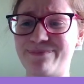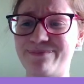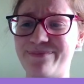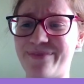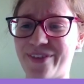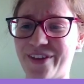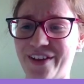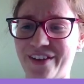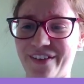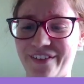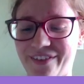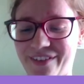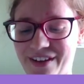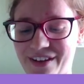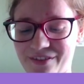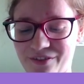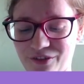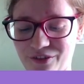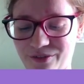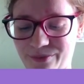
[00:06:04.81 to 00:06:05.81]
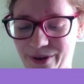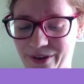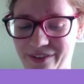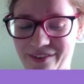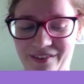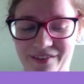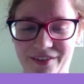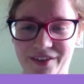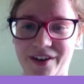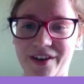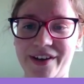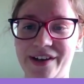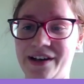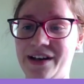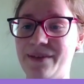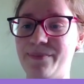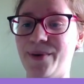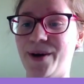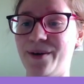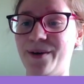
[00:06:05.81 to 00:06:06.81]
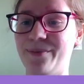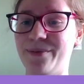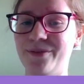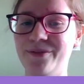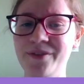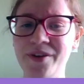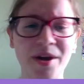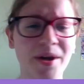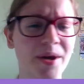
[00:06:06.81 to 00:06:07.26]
seeing as he is almost entirely purple.